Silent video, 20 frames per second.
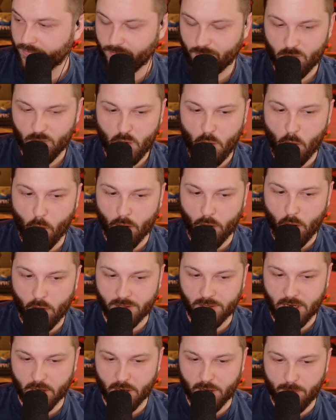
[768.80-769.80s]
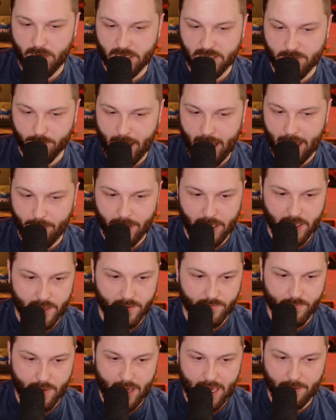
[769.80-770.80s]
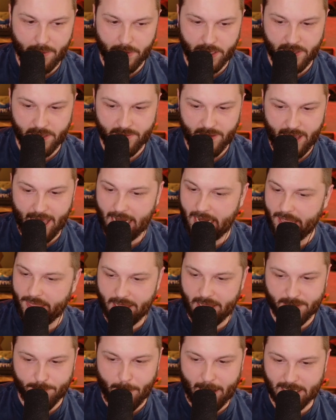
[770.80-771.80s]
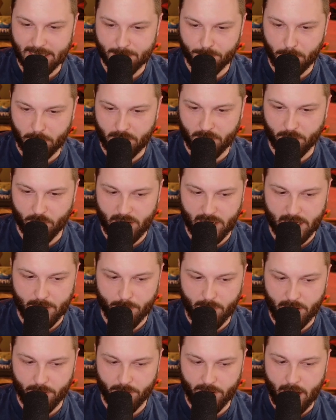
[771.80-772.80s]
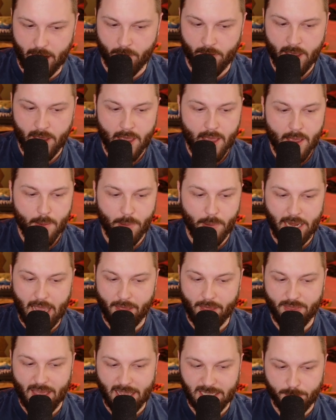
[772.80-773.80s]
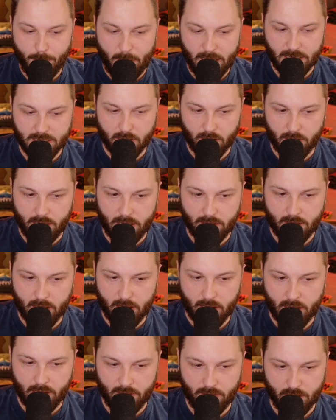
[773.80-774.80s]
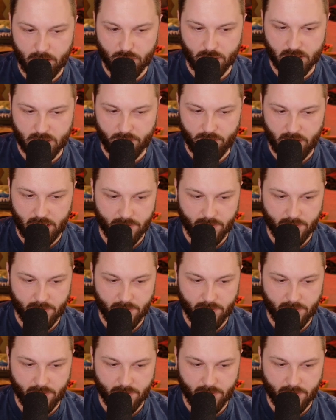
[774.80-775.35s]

Cornhole tournaments, maybe. Anything's possible in Arena Commander now. But yeah, that's basically the gist of it.